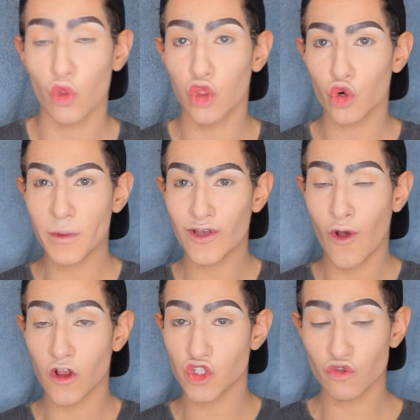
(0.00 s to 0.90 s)
a little bit
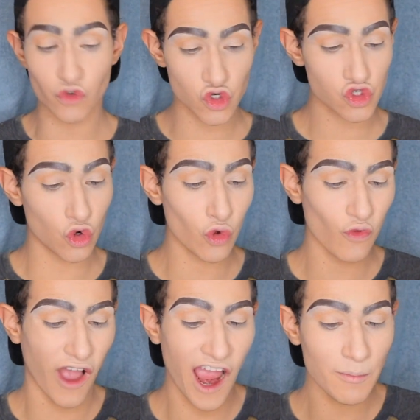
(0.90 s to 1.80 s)

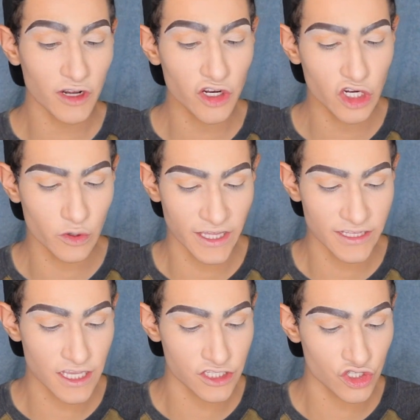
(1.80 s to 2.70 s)
controversial. I'm gonna go
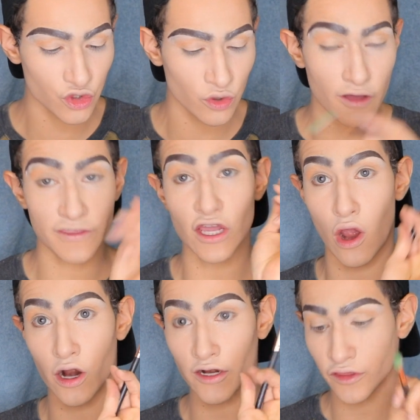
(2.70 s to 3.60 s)
into the
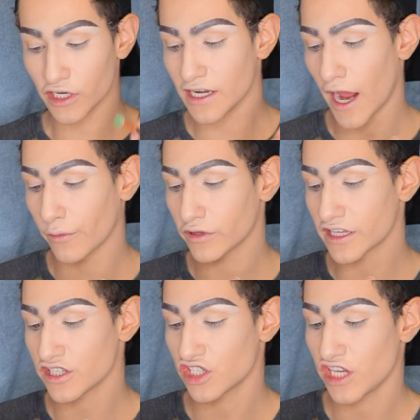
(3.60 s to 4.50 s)
R39 with
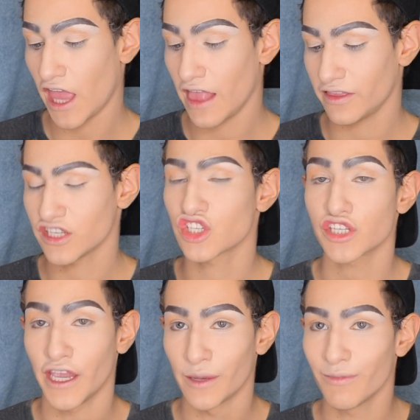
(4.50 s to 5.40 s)

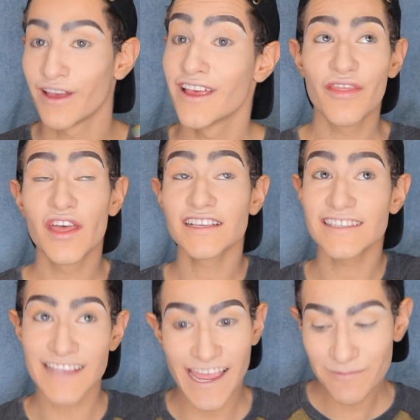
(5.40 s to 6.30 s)
the
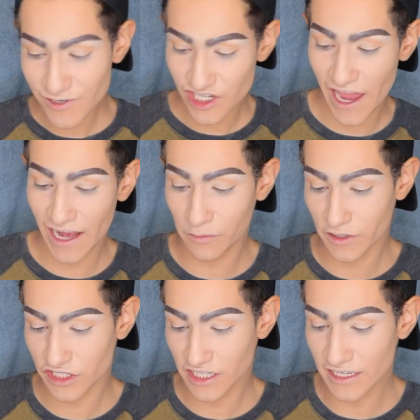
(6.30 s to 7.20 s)
same shade,
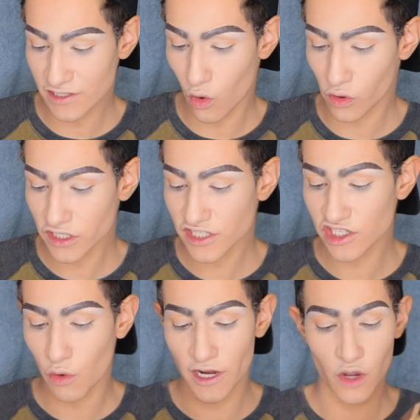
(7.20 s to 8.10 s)
which is Orange
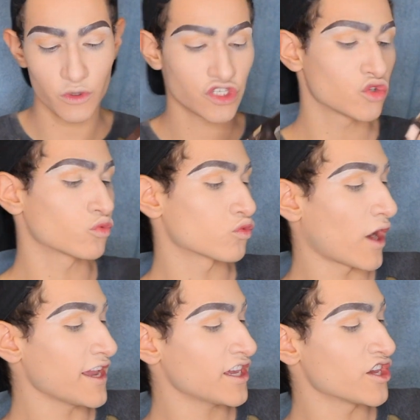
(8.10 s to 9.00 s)
Soda, which is
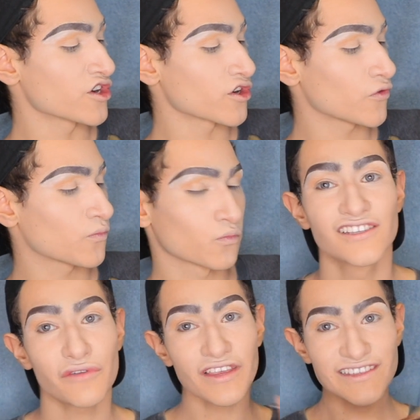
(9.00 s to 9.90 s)
right here.
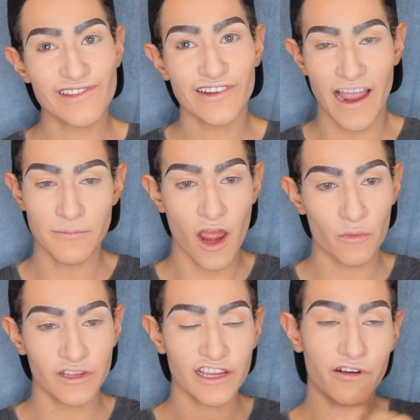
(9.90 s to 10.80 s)
So for this look, I'm
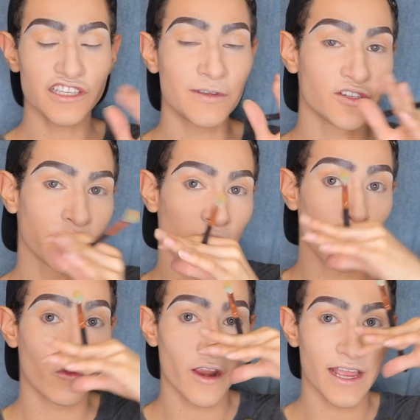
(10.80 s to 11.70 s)
not really going to be doing
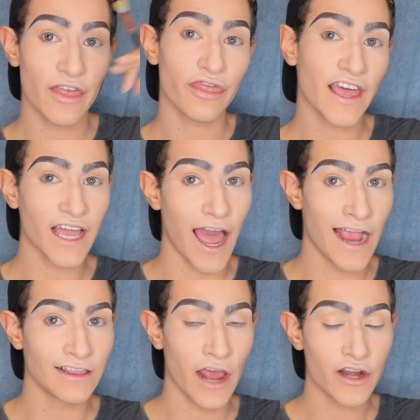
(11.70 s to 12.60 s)
a very thick
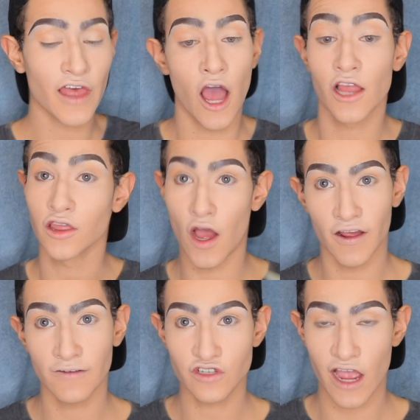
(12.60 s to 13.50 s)
eyeliner that a
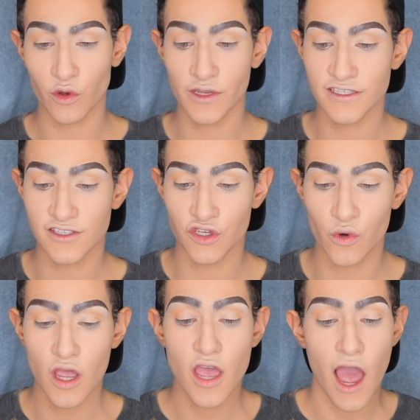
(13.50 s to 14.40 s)
lot of drag queens
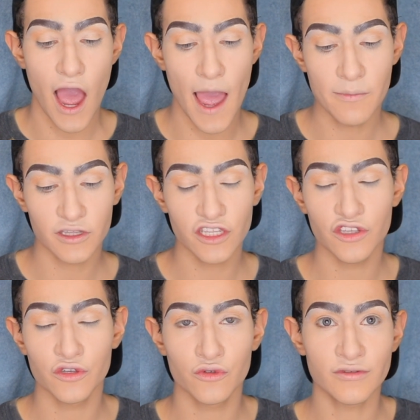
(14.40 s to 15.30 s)
do. I'm gonna
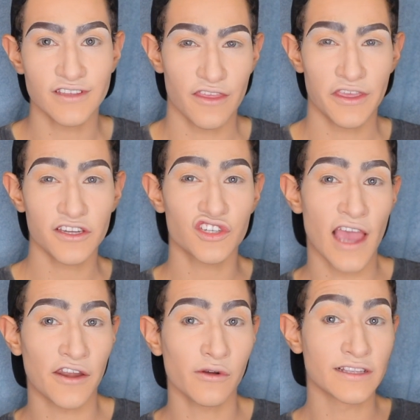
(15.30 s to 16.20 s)
use the
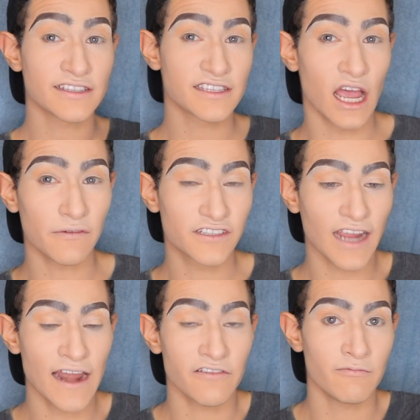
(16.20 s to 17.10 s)
shadow itself to
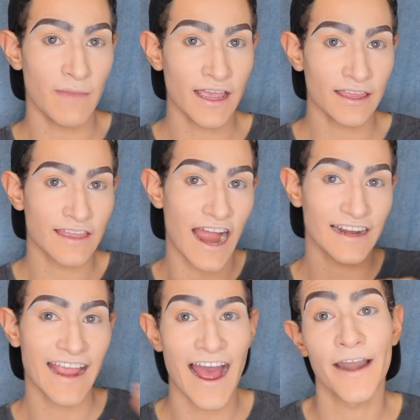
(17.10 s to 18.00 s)
kind of make
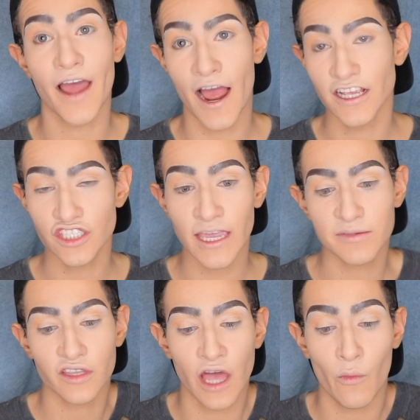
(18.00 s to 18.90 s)
that cat eye shape,
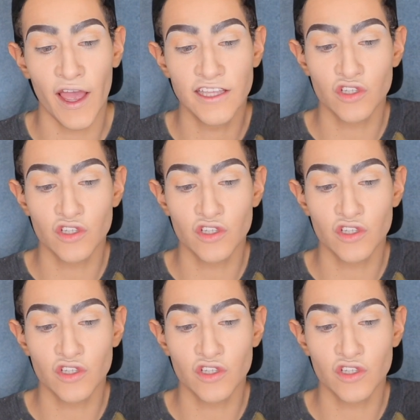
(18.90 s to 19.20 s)
so that way I